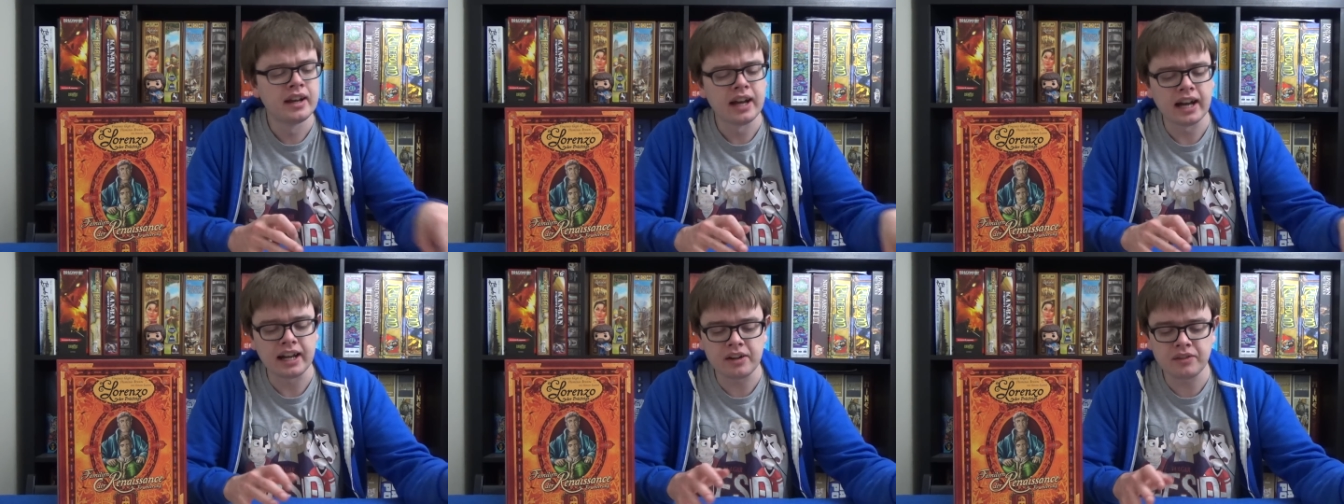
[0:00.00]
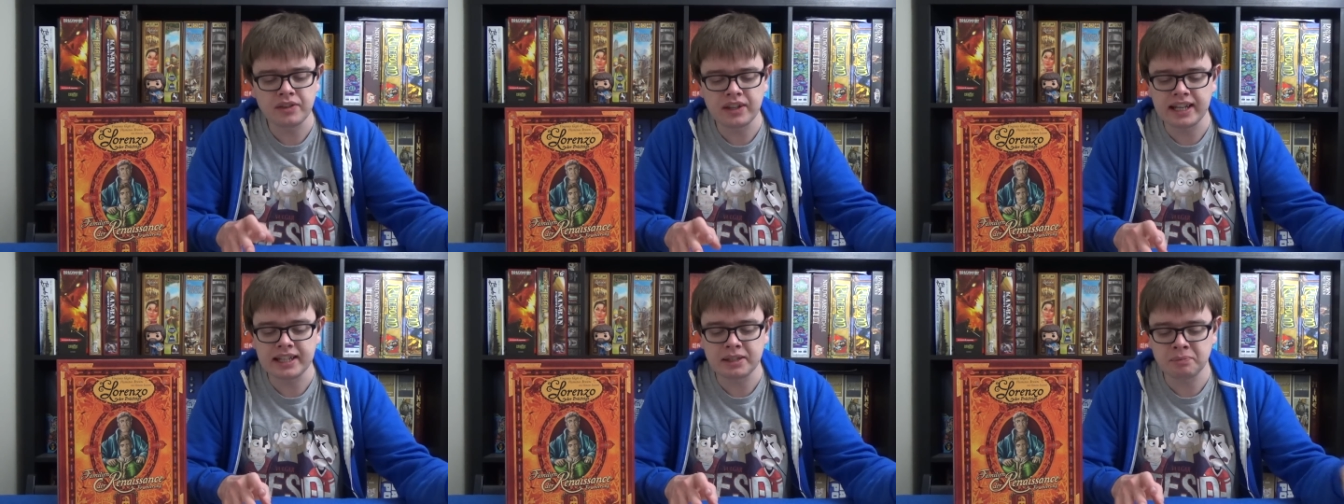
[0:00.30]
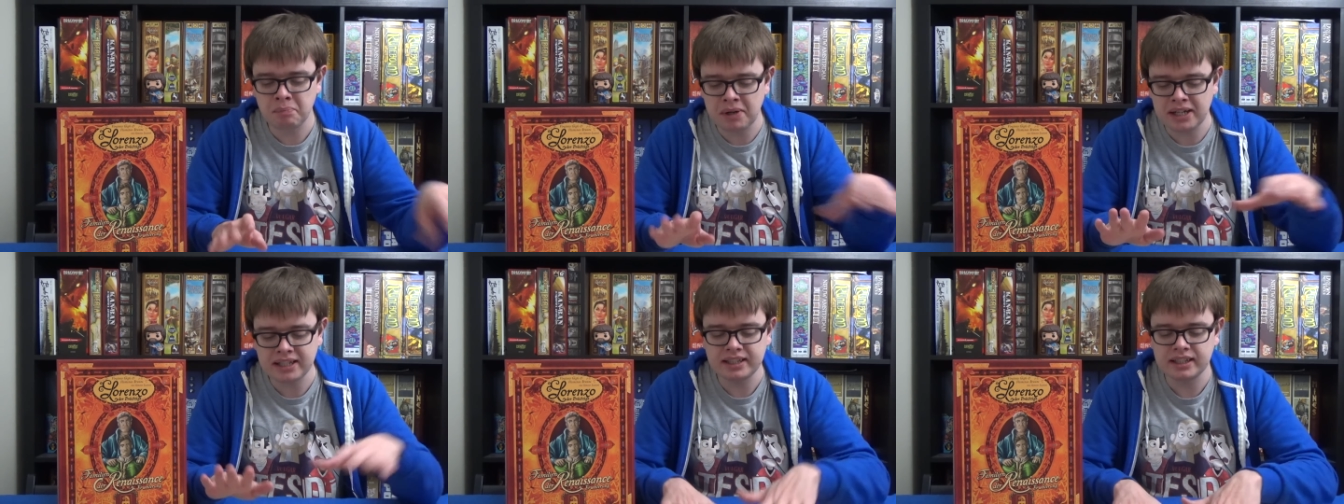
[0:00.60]
I don't think it's
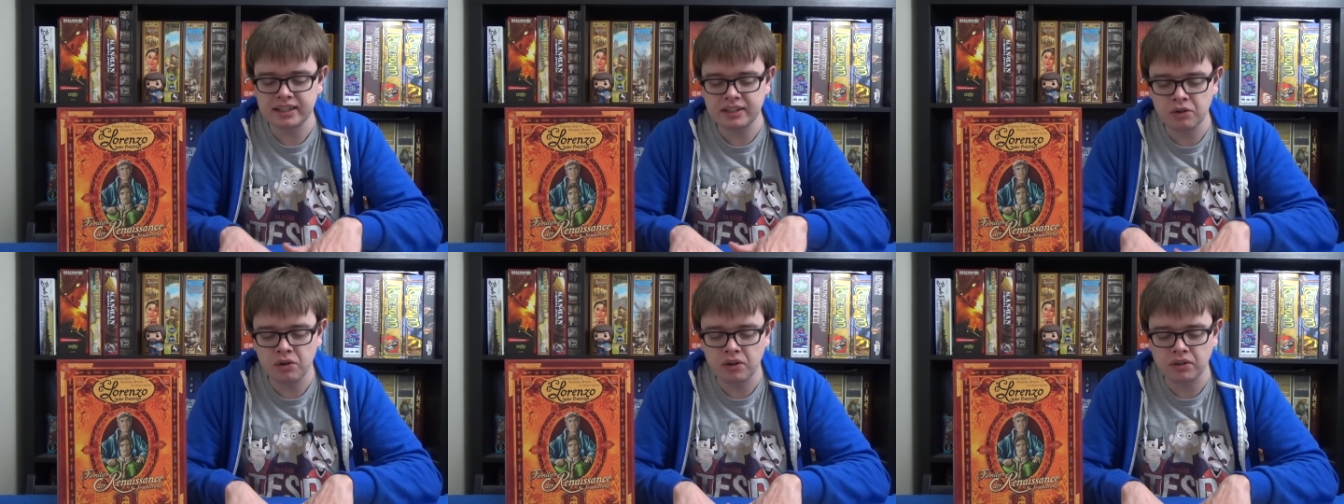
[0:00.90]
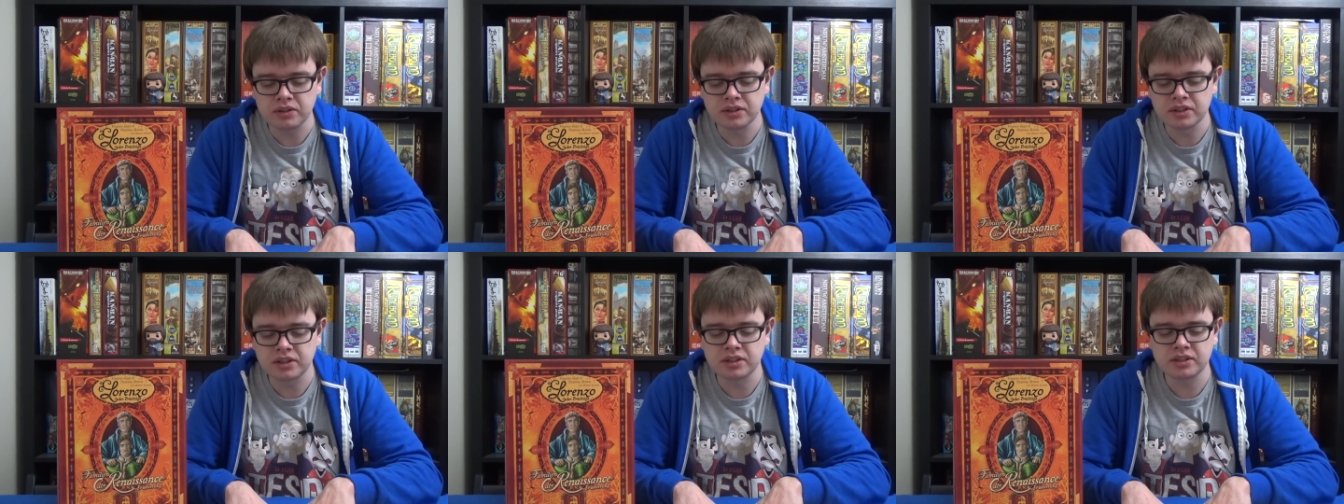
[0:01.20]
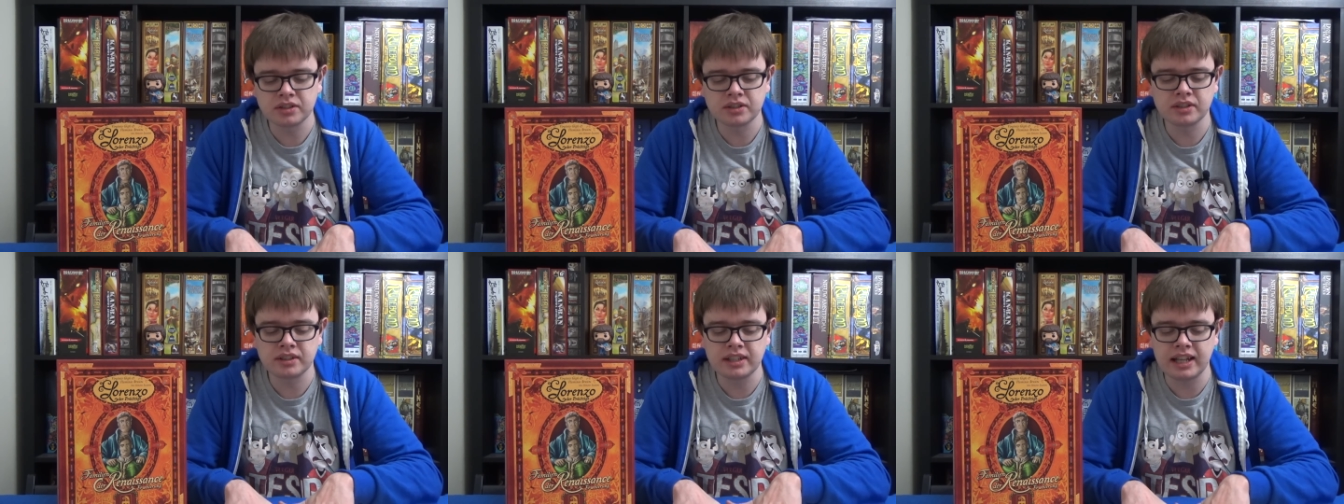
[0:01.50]
bad that there
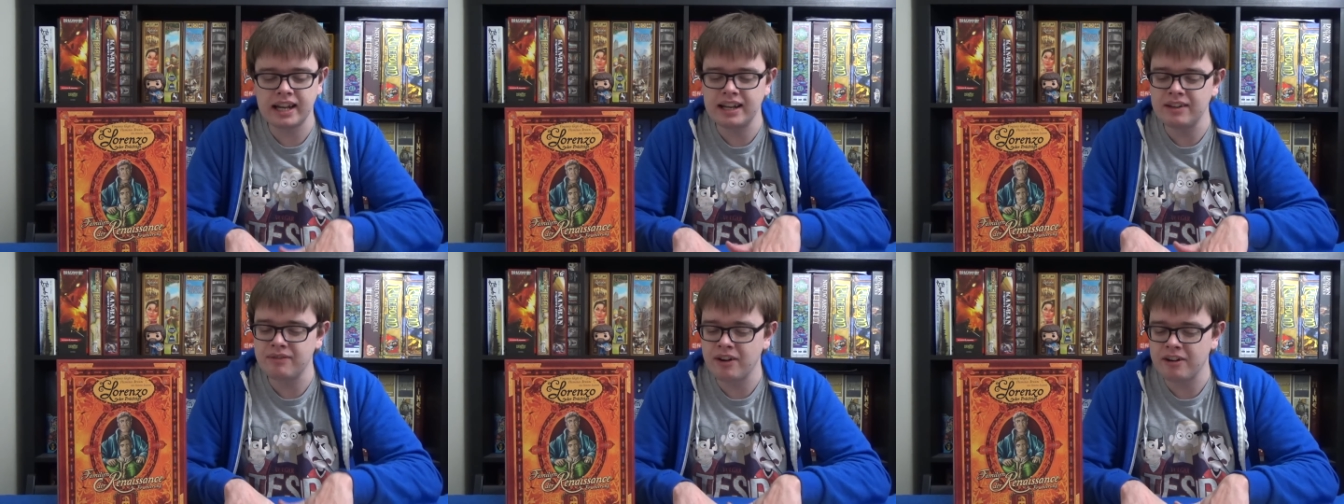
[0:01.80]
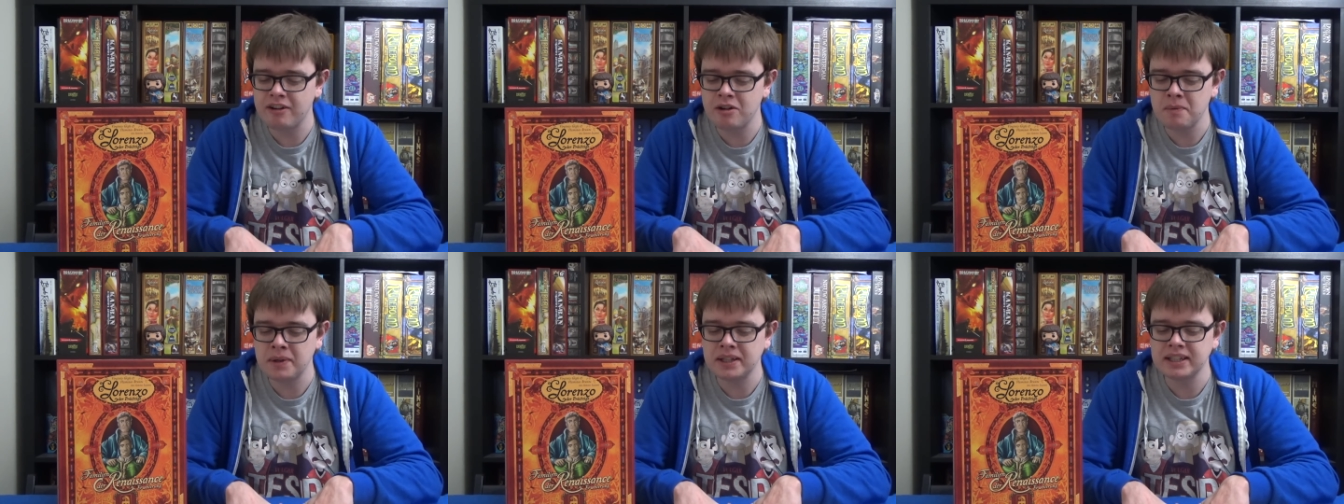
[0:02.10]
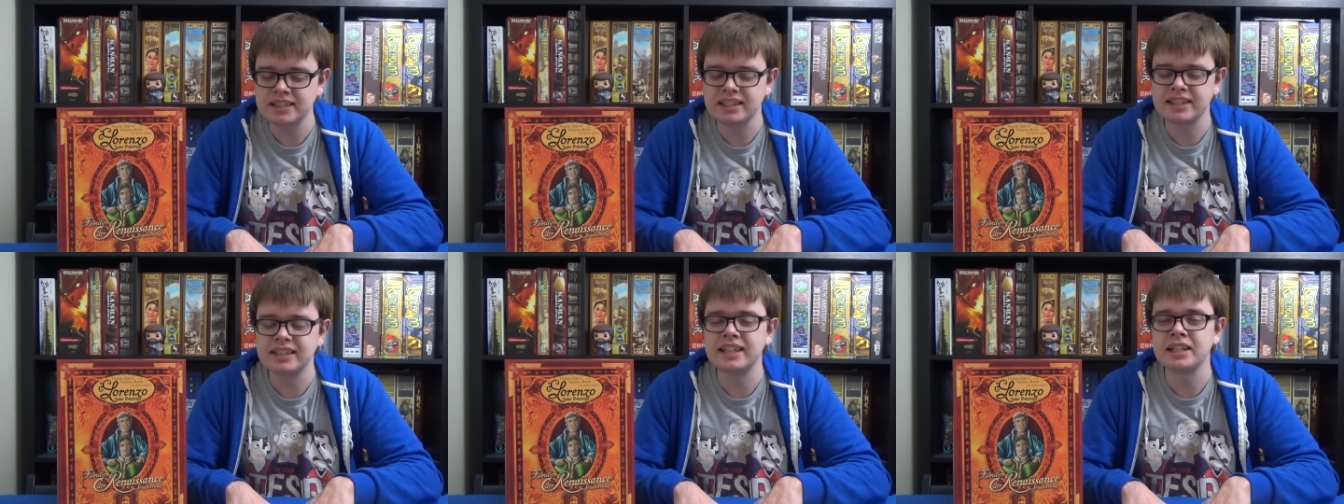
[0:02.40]
aren't any
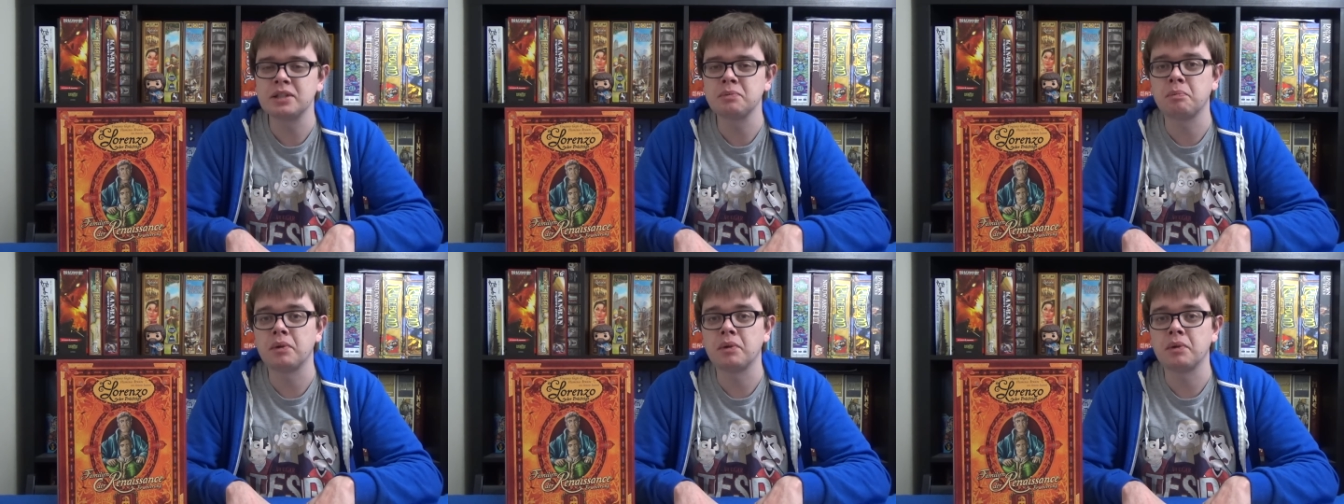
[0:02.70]
variability in this,